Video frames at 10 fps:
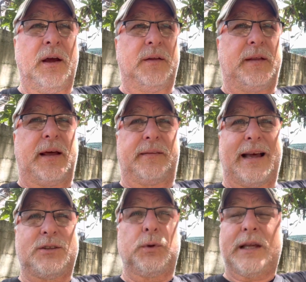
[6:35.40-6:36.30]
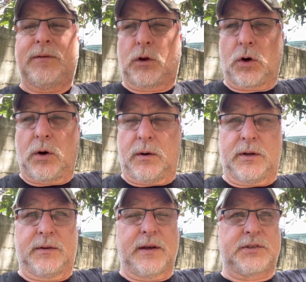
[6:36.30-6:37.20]
That's what they've learned.
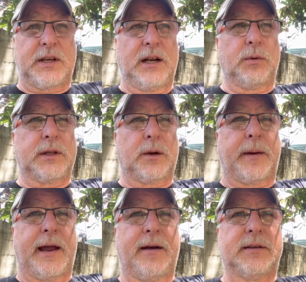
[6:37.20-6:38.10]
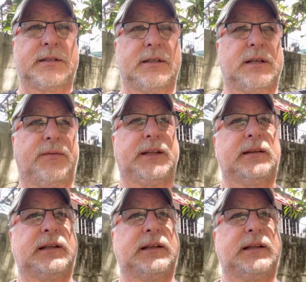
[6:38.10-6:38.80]
They've seen it with their parents and stuff like that.